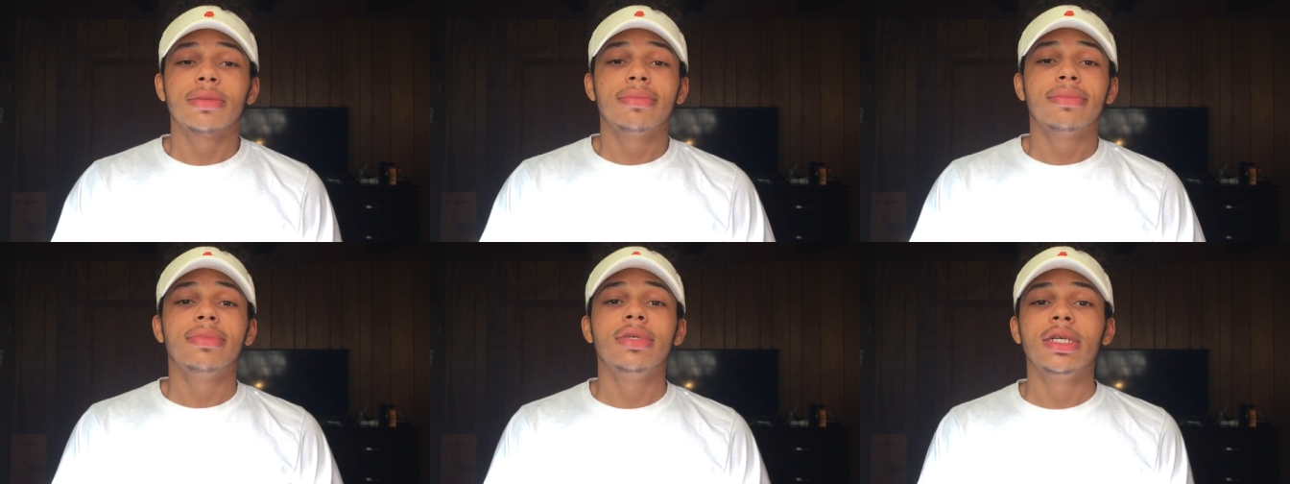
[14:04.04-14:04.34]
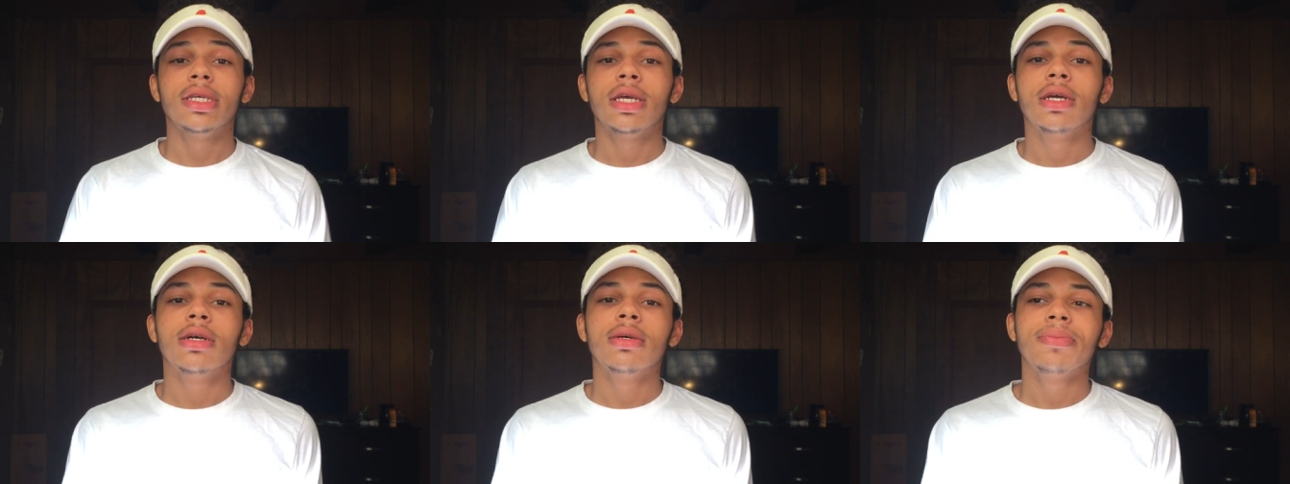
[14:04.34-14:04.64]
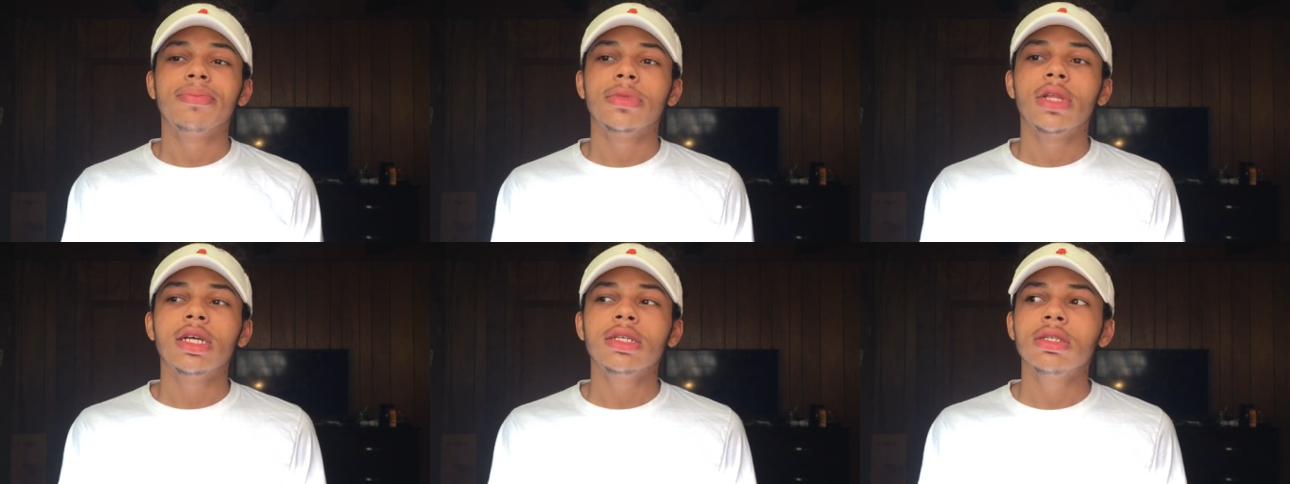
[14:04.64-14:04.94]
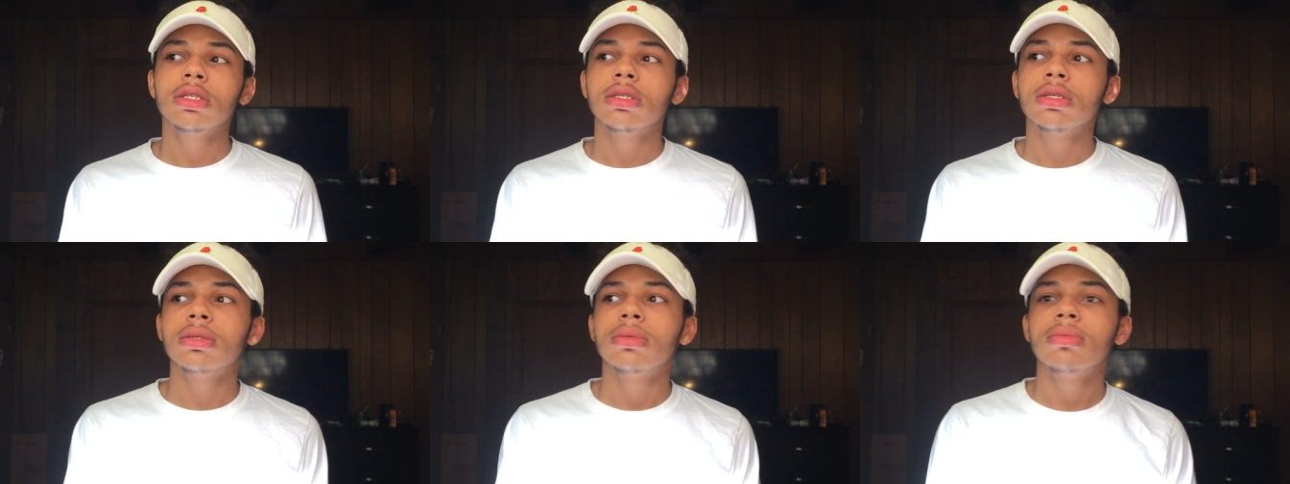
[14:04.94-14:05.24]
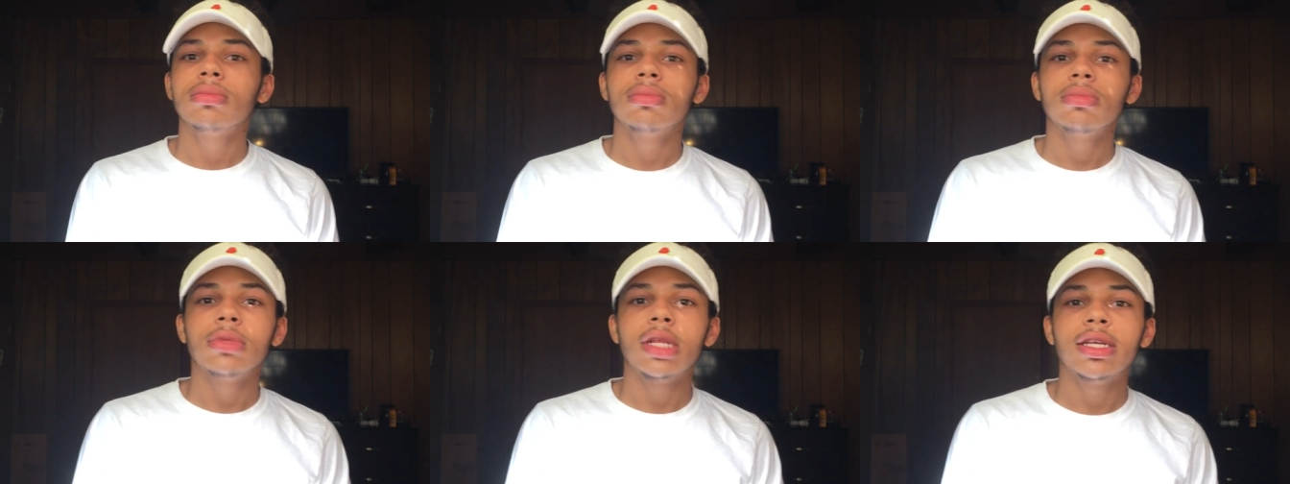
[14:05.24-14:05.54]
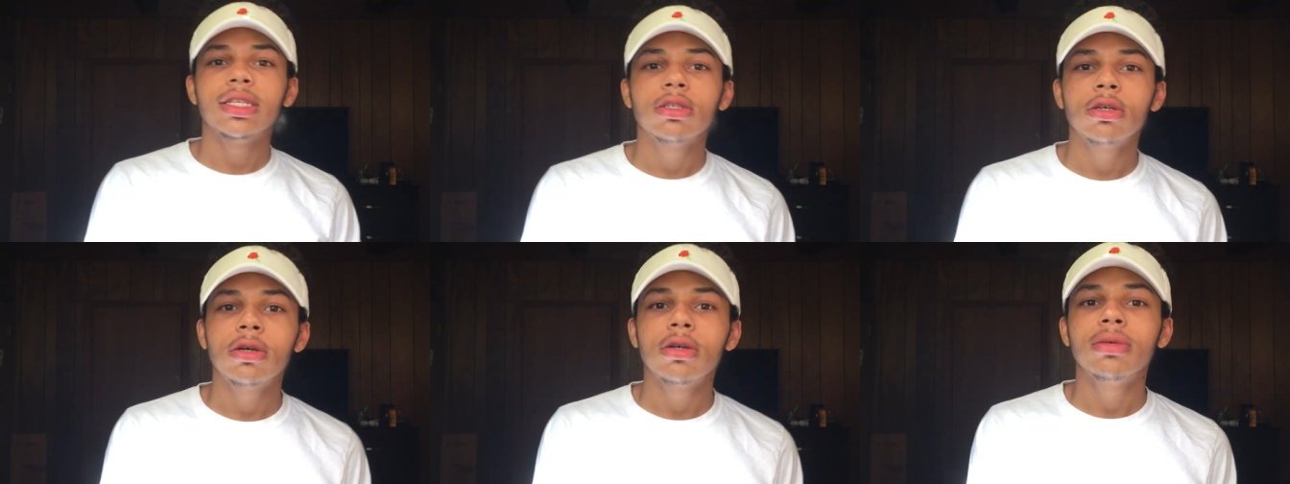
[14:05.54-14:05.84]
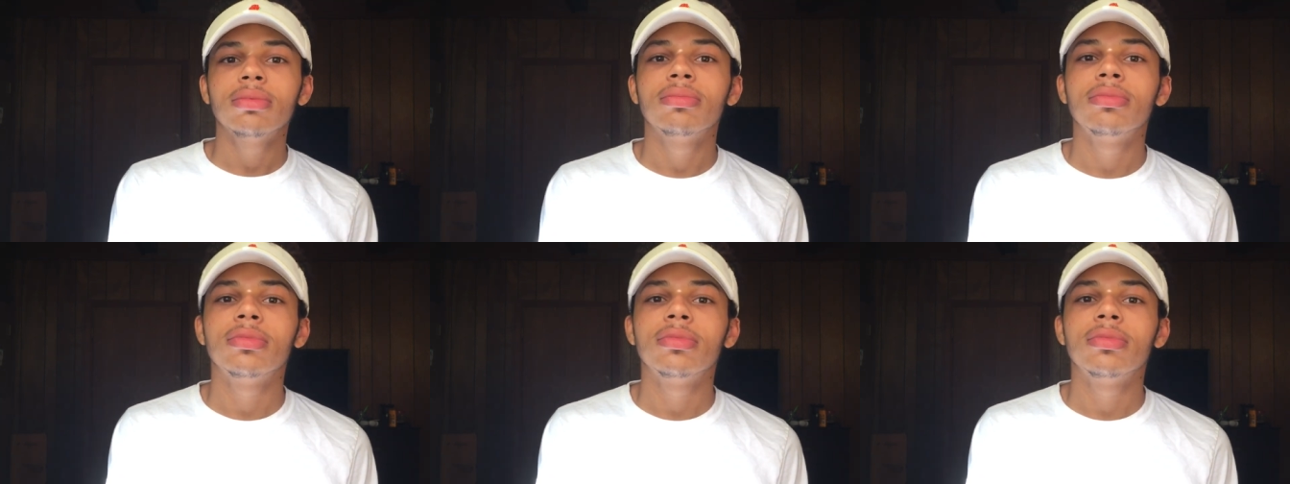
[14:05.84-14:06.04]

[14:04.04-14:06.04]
but yeah, that's all.